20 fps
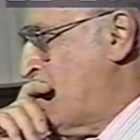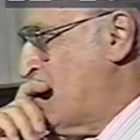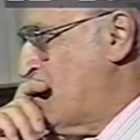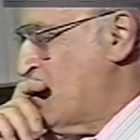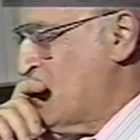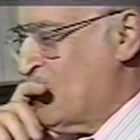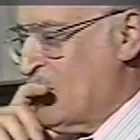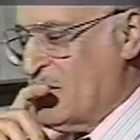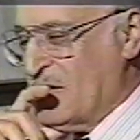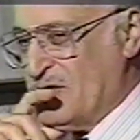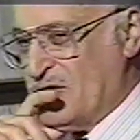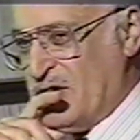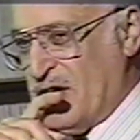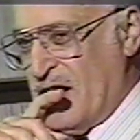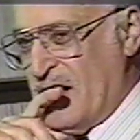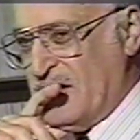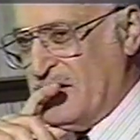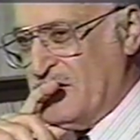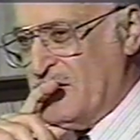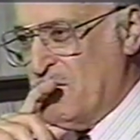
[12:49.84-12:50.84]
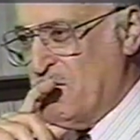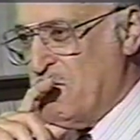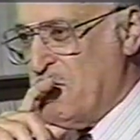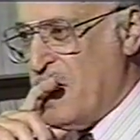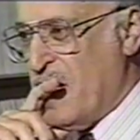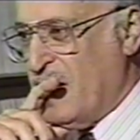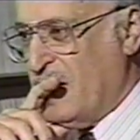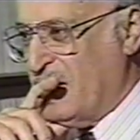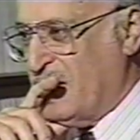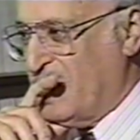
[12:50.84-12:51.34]
neuroscience,
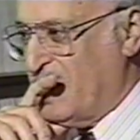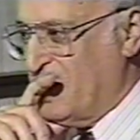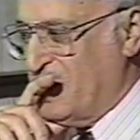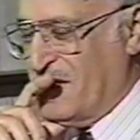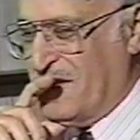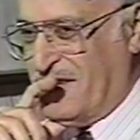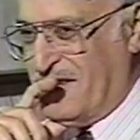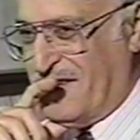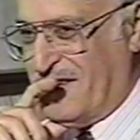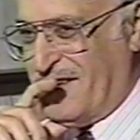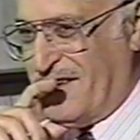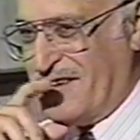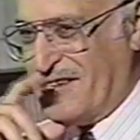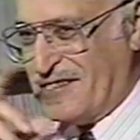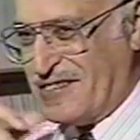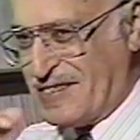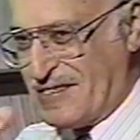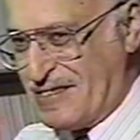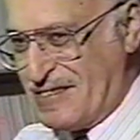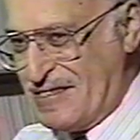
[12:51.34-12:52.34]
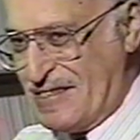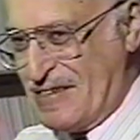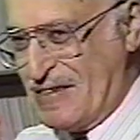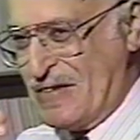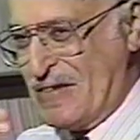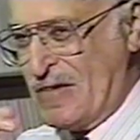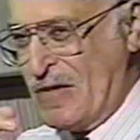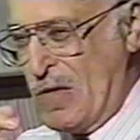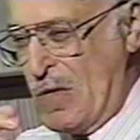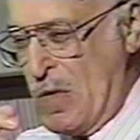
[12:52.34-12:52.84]
mainly because
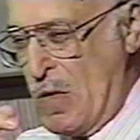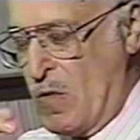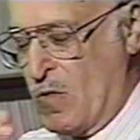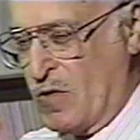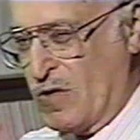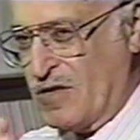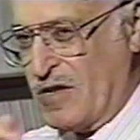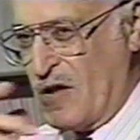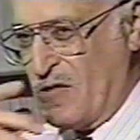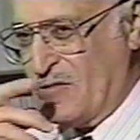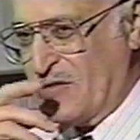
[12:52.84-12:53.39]
what I